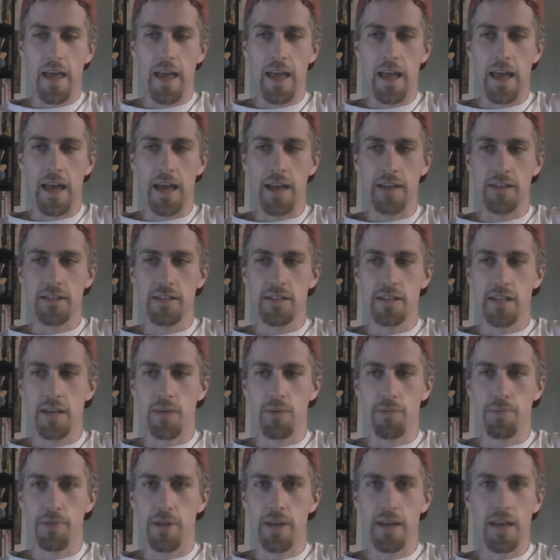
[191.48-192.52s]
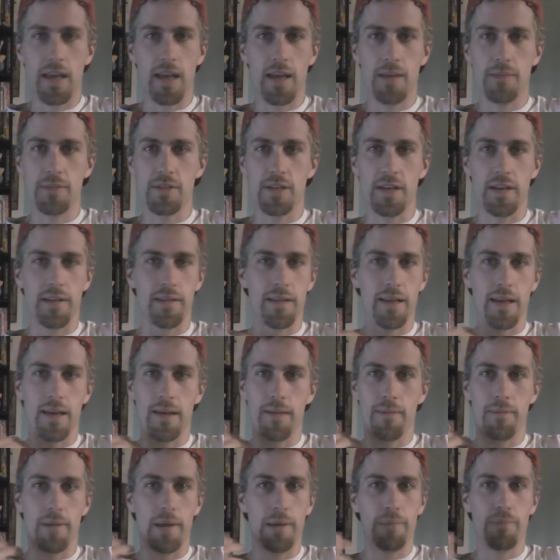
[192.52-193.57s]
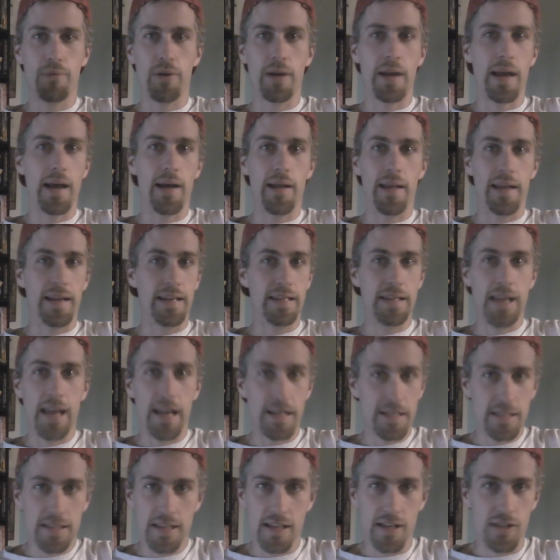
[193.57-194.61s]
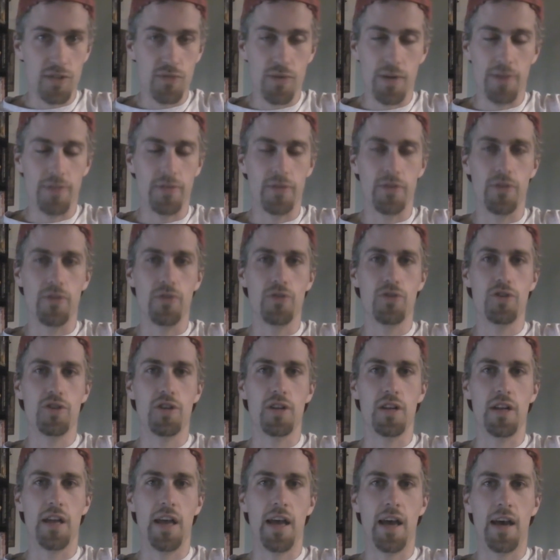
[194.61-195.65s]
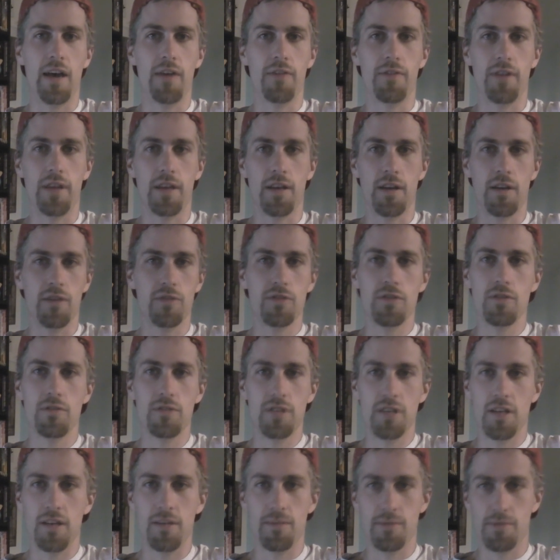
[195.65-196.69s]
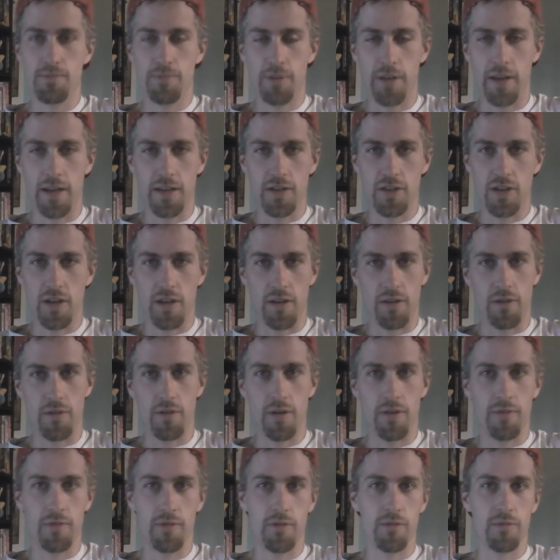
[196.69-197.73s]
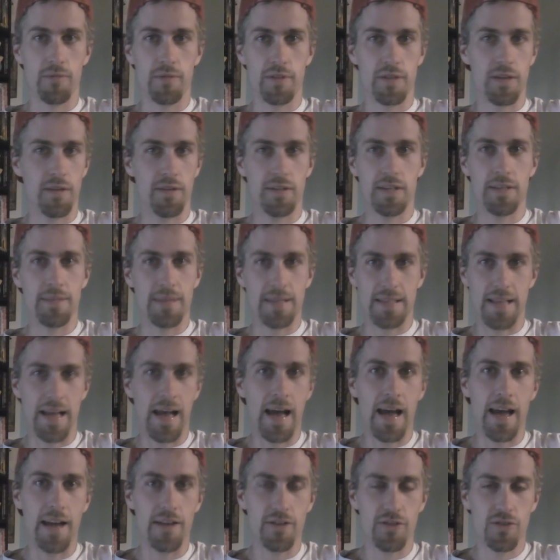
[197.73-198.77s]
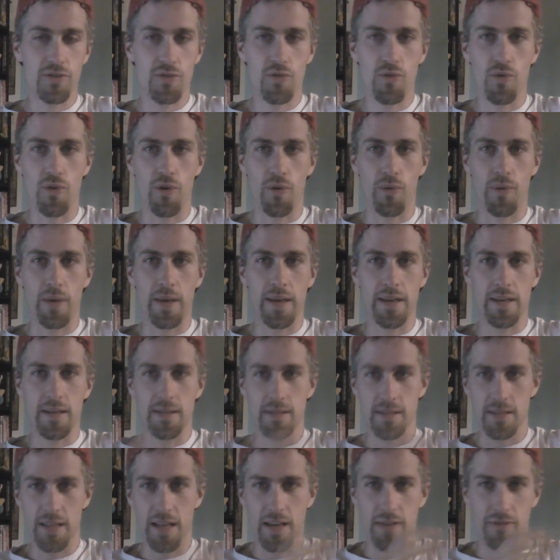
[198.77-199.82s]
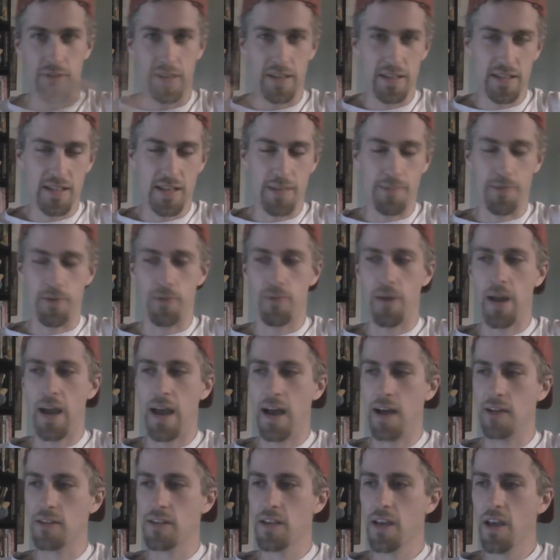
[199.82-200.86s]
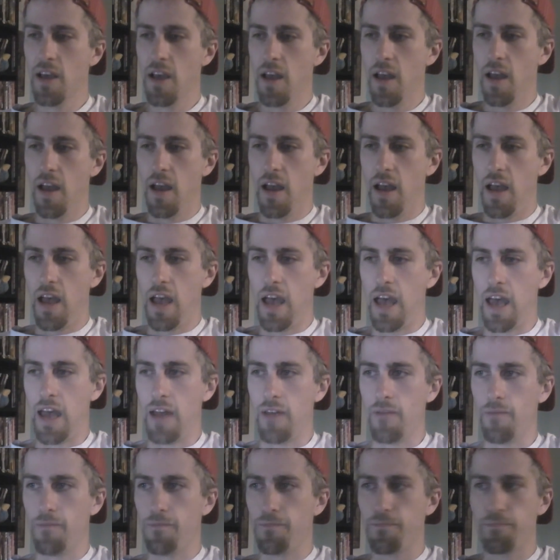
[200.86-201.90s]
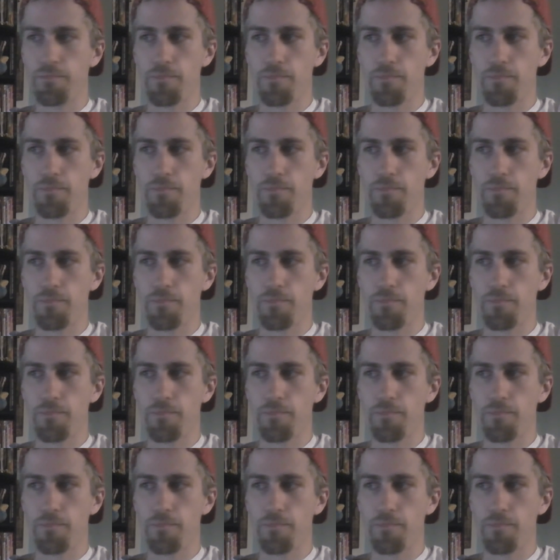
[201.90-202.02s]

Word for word: And they would play games like they might bring out like Dance Dance Revolution and have like, two teams play each other and whichever team has the highest score wins, and they have like separate rounds. And